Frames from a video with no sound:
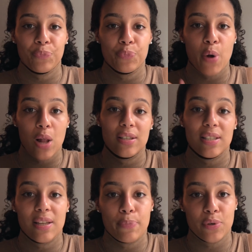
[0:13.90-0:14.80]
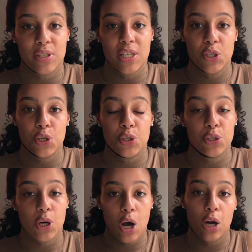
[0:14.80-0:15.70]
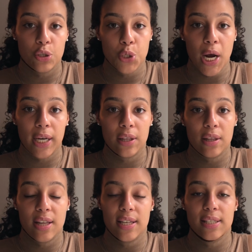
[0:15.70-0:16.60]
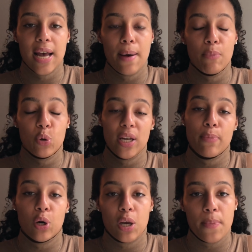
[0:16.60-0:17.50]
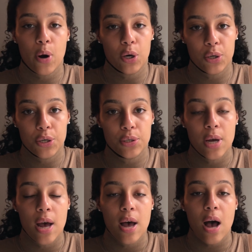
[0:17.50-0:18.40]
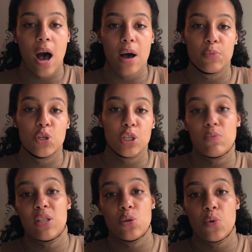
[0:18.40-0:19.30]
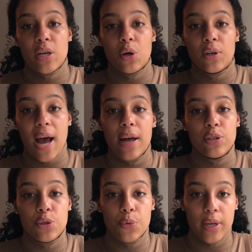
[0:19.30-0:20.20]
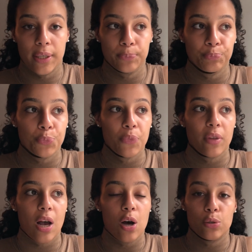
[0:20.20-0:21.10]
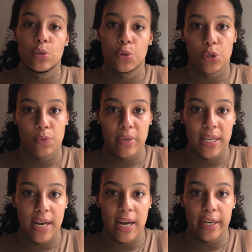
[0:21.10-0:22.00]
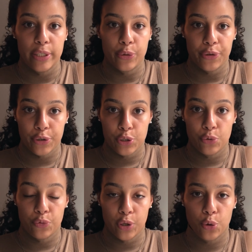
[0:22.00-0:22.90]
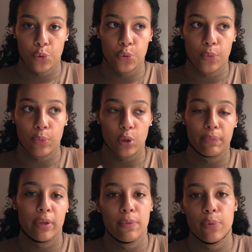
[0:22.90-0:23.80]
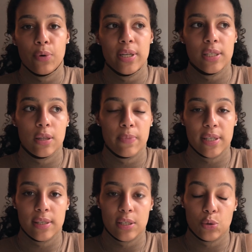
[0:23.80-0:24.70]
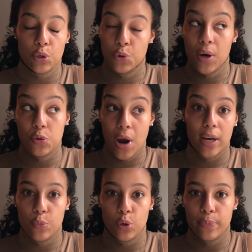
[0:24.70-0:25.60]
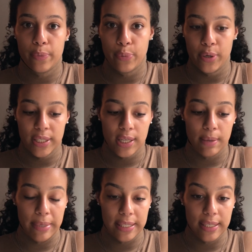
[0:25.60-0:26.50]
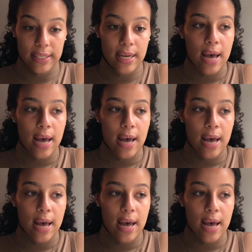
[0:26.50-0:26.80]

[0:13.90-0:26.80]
policies and procedures, the contract, the things that MONAT market partners should be doing or not doing on social media in order to recruit more people into the business or to attract more people into the business.